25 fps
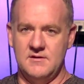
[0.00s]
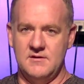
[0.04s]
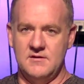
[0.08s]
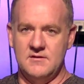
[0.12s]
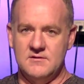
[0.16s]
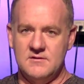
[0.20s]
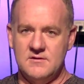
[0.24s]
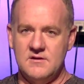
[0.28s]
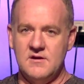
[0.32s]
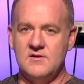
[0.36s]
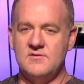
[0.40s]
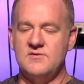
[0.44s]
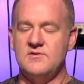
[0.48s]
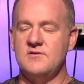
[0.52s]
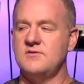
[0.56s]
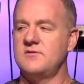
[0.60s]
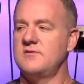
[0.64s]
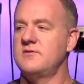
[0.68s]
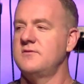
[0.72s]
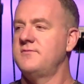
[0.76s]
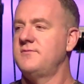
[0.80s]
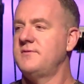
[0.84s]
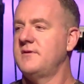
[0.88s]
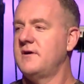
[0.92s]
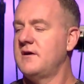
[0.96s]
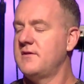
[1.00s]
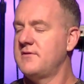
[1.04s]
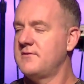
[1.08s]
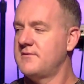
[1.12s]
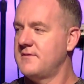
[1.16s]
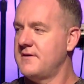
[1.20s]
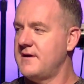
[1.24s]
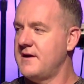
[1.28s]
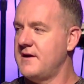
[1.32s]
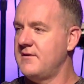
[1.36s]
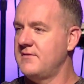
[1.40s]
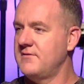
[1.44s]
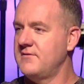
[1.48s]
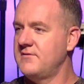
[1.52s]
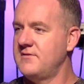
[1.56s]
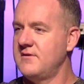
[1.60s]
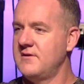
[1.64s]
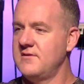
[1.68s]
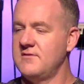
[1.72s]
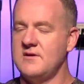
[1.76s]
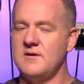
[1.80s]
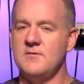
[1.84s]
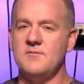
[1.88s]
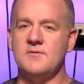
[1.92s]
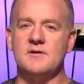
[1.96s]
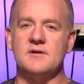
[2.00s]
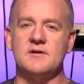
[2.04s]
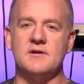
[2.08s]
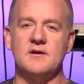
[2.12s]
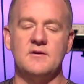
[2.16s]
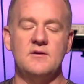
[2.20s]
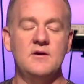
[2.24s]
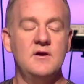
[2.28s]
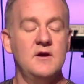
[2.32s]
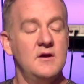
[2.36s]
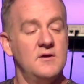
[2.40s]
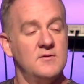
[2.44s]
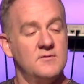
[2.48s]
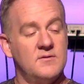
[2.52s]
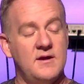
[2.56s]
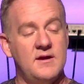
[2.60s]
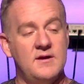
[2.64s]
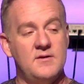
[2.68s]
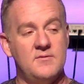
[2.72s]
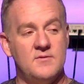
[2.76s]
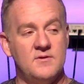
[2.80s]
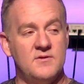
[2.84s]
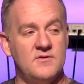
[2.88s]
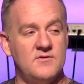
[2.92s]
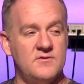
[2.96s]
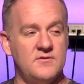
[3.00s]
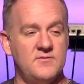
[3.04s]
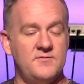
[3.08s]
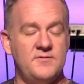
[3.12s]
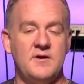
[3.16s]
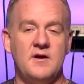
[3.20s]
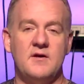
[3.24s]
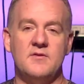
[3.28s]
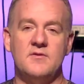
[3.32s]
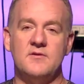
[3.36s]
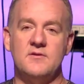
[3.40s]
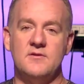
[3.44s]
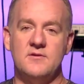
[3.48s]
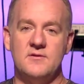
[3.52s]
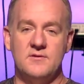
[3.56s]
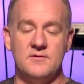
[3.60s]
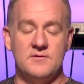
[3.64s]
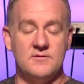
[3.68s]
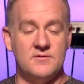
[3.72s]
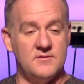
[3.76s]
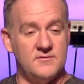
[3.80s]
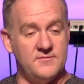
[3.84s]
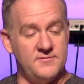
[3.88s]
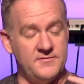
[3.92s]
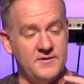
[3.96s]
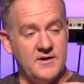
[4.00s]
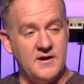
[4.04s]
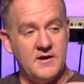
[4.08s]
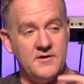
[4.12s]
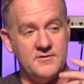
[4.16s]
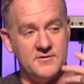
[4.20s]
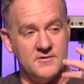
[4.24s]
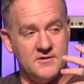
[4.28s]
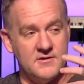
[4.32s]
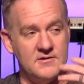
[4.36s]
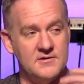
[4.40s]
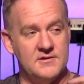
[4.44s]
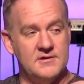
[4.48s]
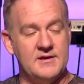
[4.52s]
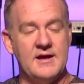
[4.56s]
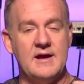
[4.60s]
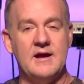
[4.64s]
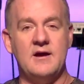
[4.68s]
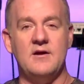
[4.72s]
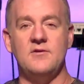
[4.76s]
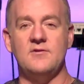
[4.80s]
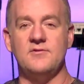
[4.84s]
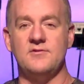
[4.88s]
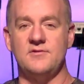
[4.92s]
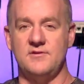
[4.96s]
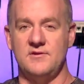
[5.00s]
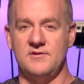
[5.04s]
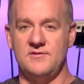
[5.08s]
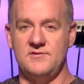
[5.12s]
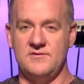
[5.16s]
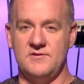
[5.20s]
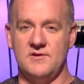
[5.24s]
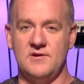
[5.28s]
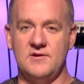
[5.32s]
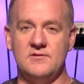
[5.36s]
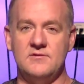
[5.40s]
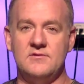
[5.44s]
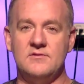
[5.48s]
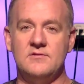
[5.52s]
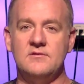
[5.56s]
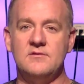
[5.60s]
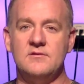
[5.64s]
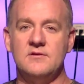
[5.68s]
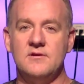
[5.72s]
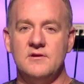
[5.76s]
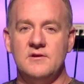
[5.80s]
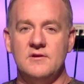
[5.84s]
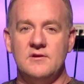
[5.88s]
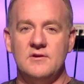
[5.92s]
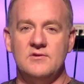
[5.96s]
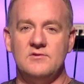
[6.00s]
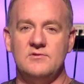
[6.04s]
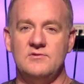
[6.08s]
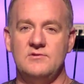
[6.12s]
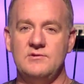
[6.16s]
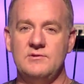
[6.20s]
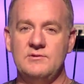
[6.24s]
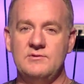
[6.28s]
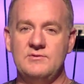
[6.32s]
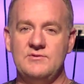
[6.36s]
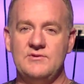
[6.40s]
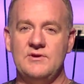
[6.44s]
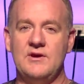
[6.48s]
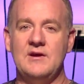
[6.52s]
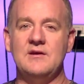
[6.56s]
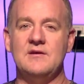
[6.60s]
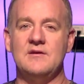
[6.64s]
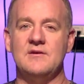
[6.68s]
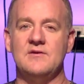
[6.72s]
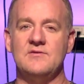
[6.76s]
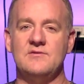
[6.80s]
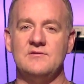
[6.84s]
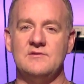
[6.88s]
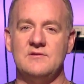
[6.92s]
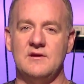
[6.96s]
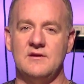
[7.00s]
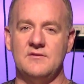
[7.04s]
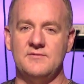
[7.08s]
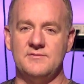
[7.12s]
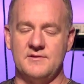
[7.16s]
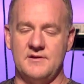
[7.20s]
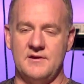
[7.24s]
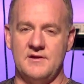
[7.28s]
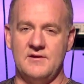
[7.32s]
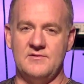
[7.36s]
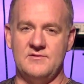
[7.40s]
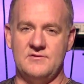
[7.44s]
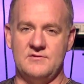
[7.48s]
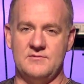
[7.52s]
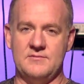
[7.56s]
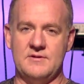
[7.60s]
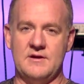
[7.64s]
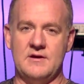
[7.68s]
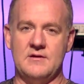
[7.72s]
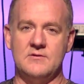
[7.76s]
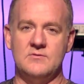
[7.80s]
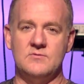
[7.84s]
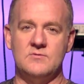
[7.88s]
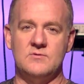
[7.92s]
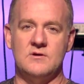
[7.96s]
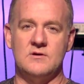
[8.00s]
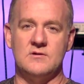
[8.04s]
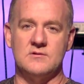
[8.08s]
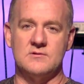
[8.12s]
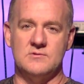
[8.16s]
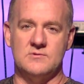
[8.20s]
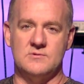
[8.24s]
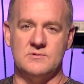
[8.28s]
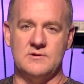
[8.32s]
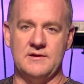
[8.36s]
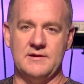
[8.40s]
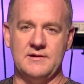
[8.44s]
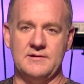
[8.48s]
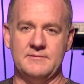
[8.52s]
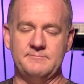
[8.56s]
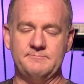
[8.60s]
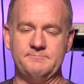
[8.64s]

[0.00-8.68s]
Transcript: Cusses the father out and says, I want to go, right? And what does the father do? The father allows the son to take his stuff, cuss him out, and walk away.